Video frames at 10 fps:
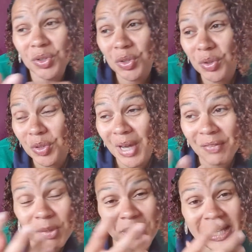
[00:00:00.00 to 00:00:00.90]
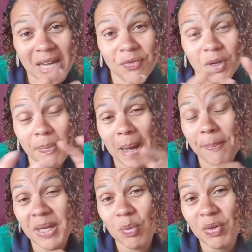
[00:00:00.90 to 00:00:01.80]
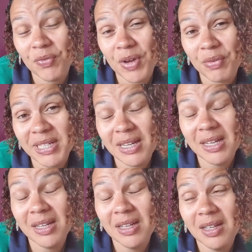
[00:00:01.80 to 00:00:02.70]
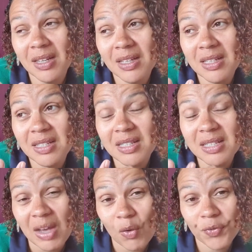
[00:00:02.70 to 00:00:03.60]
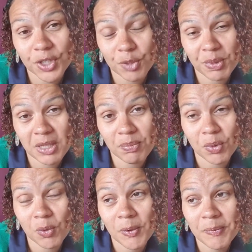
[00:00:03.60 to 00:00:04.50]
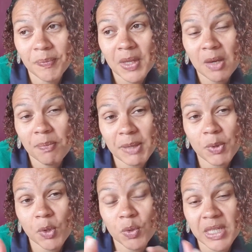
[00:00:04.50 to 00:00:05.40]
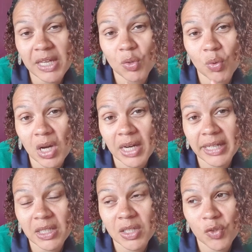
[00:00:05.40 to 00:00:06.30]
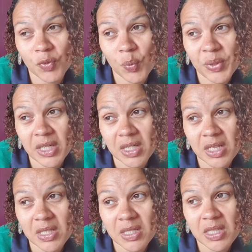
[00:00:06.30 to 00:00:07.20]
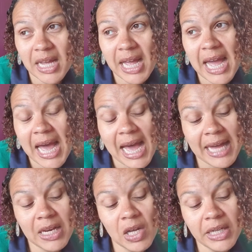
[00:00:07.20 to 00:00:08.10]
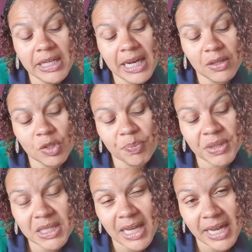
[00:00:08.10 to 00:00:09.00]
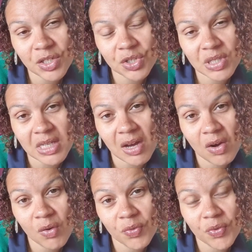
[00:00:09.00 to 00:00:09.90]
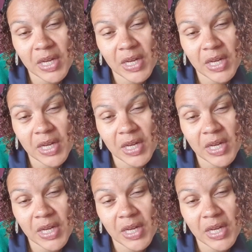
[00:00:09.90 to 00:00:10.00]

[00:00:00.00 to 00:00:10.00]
you have to be careful about being with very selfish people who take your kindness for weakness. And learning how to protect yourself